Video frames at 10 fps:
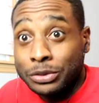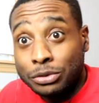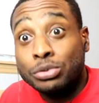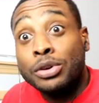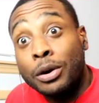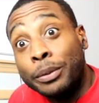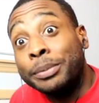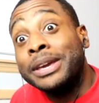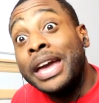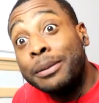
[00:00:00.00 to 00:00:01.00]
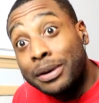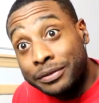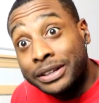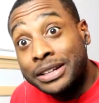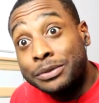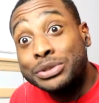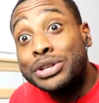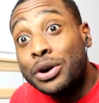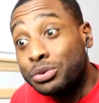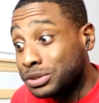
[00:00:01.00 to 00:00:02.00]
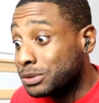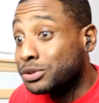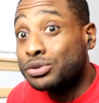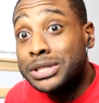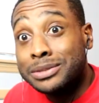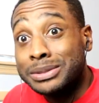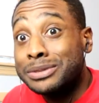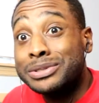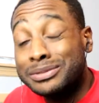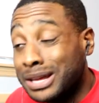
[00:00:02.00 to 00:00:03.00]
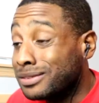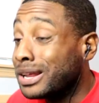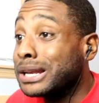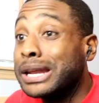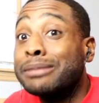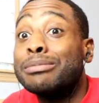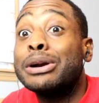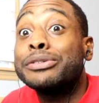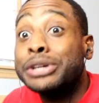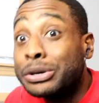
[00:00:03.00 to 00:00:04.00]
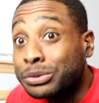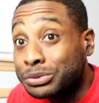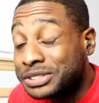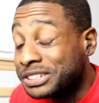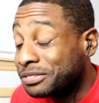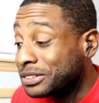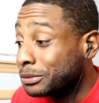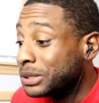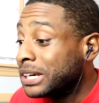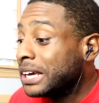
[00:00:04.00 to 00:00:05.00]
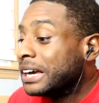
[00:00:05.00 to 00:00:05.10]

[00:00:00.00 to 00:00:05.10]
you saw what became of it. He was toast. He was crispy. He was that that that burnt toast. You feel me?